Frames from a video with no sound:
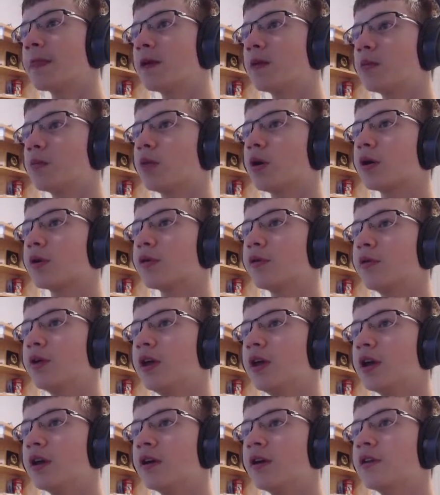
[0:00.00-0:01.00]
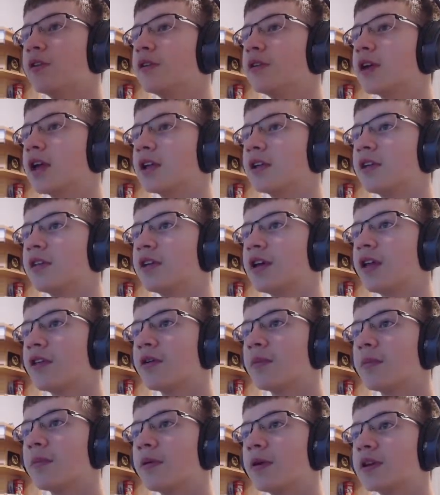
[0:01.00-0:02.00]
walk through here to get to the
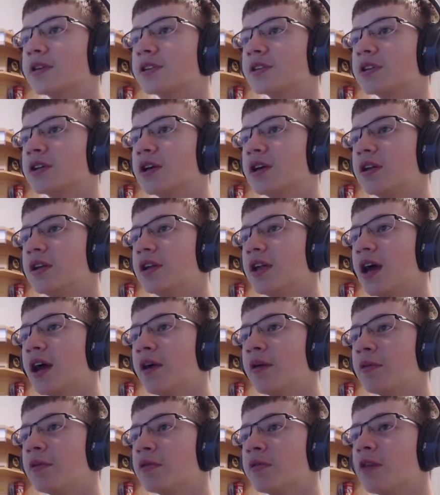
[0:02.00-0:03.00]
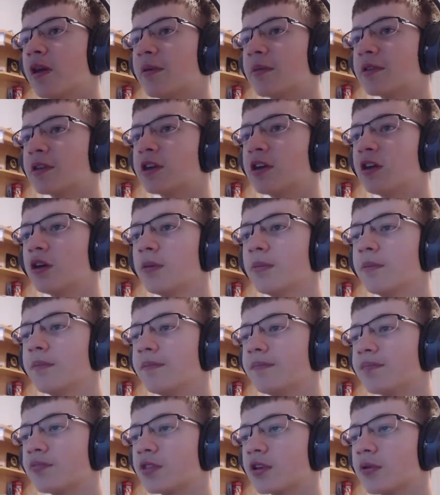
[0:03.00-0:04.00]
other place. Now we grab the cube,
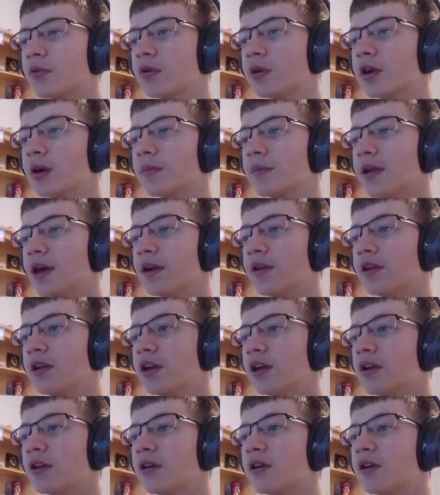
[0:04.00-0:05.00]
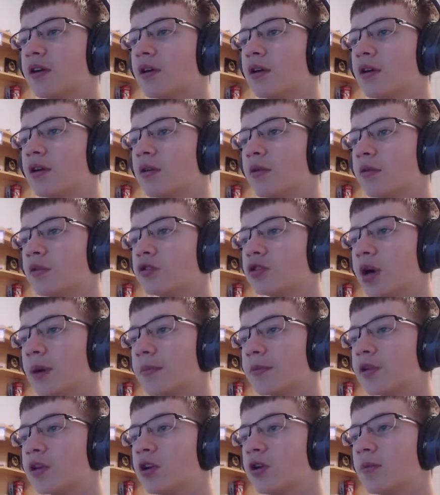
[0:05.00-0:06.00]
we come down here, we drop
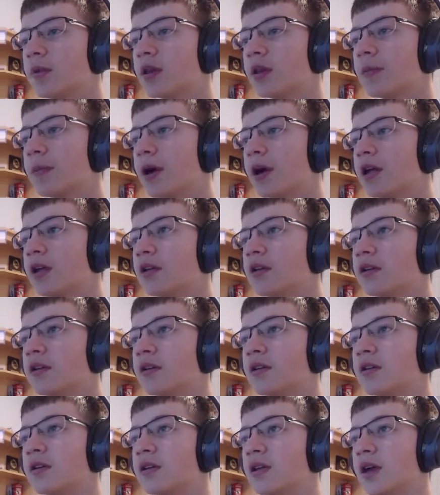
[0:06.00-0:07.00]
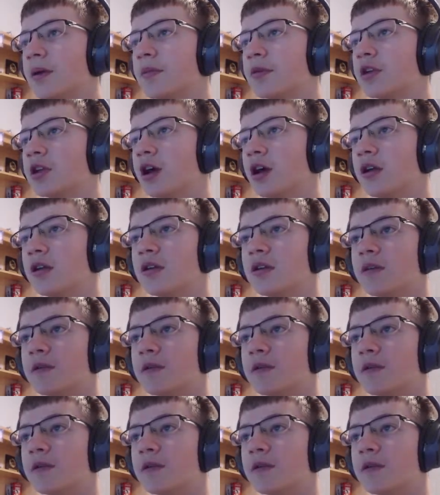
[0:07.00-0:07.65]
the cube on the button, and we're done.